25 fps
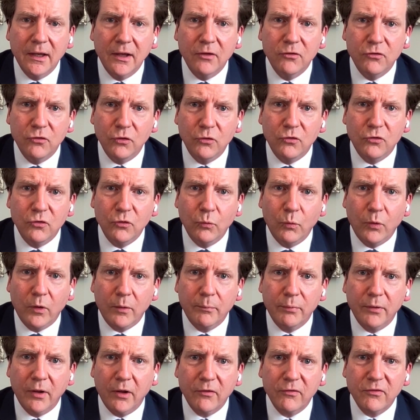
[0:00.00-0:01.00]
221
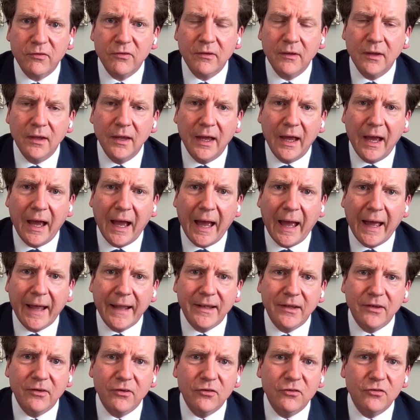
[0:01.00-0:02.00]
Plus
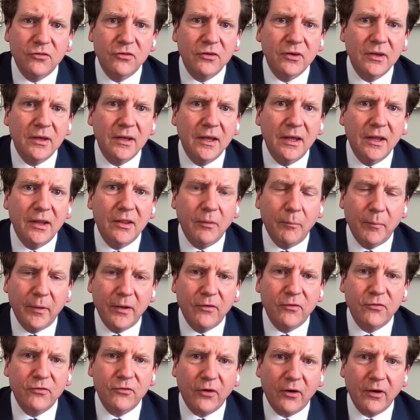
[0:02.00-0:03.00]
and the
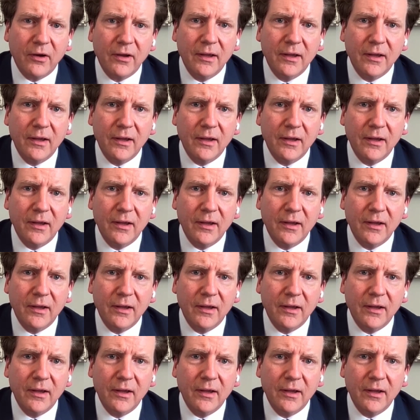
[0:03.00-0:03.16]
minister,